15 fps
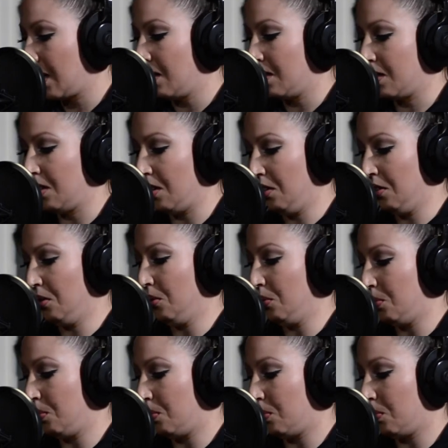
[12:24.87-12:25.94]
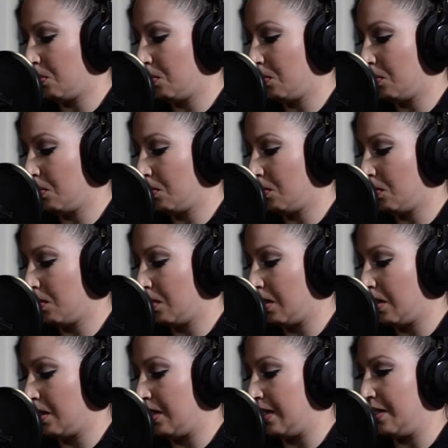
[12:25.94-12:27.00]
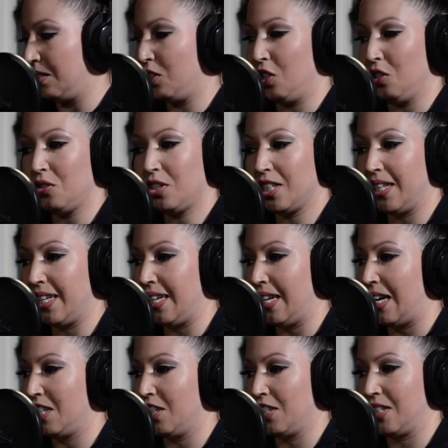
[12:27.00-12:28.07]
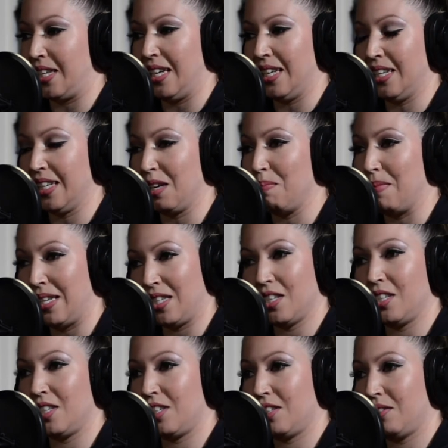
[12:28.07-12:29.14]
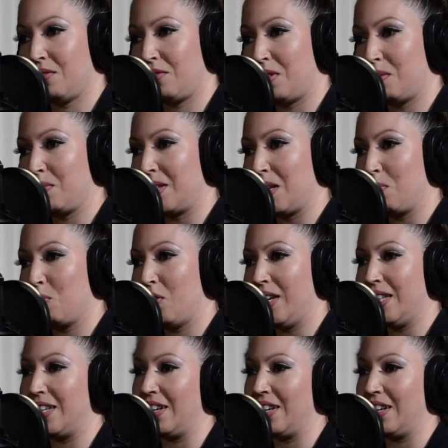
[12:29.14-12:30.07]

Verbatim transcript: so usually I just get like a message from someone.